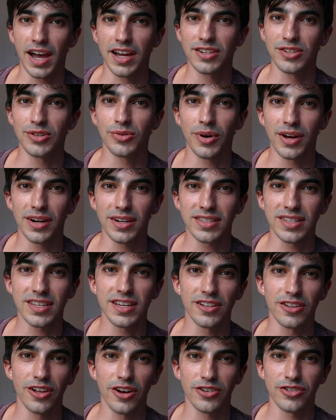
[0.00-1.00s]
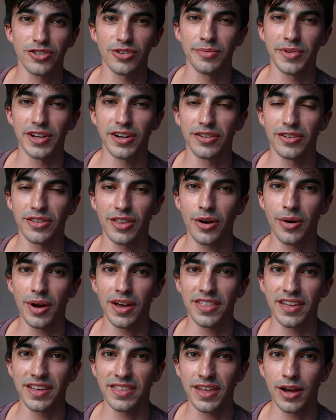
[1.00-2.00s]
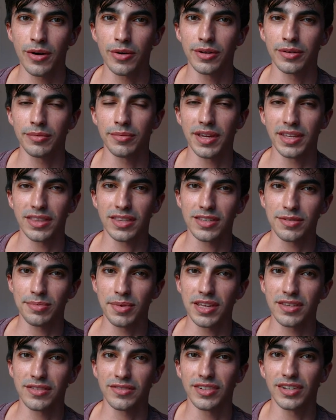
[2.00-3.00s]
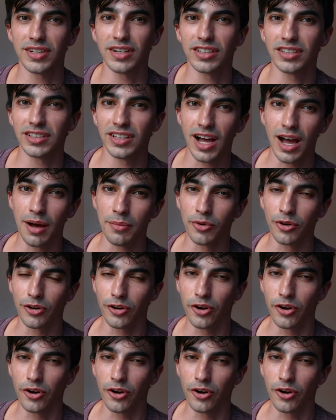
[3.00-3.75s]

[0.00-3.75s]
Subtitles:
do want to see a larger mirror though. I think that would make the space feel a lot more